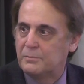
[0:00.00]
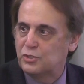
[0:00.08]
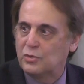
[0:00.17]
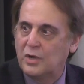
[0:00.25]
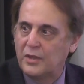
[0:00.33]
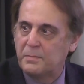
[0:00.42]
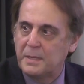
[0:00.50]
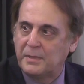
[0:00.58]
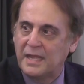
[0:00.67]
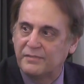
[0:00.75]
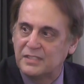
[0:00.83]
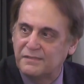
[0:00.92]
sure other people
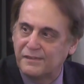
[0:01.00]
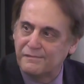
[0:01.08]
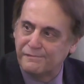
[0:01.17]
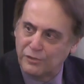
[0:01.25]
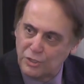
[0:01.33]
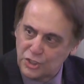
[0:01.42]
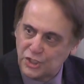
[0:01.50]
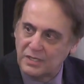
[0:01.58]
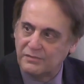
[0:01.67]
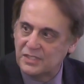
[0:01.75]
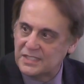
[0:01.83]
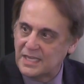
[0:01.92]
have a different version
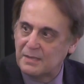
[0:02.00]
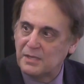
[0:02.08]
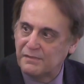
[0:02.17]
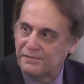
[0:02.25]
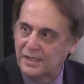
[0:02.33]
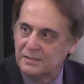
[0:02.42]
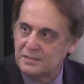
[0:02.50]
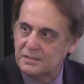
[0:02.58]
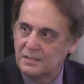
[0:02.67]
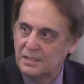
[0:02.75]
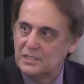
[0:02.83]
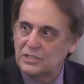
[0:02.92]
of the same event.
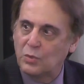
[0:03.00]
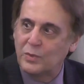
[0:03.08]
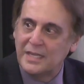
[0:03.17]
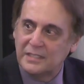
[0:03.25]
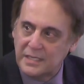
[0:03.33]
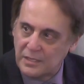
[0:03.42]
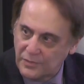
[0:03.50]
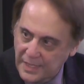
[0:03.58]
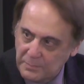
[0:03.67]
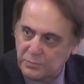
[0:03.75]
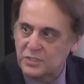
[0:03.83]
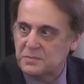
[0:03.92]
So we need to hear
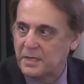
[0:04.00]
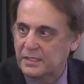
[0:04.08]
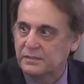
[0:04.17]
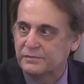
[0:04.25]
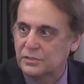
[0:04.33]
that perspective too.